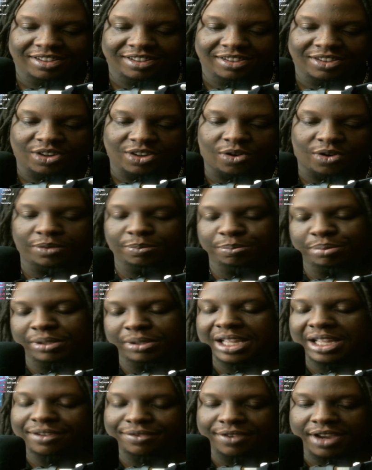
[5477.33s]
Or
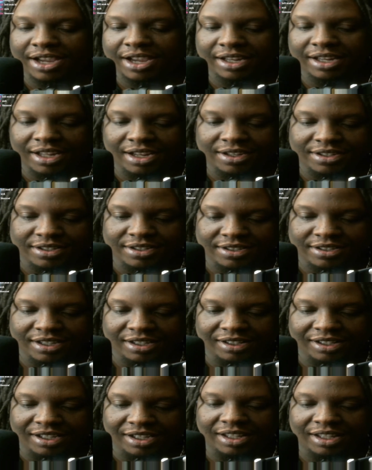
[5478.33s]
play fighting, I should
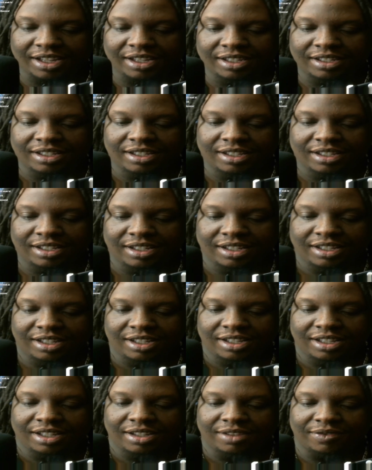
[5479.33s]
say. Look at that.
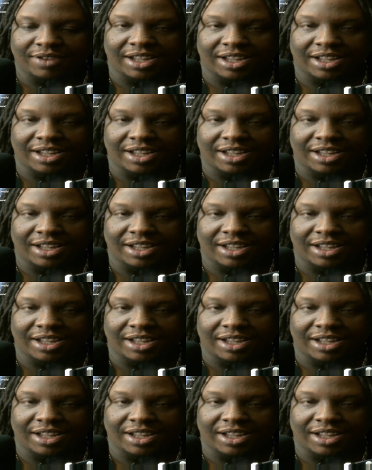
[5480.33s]
My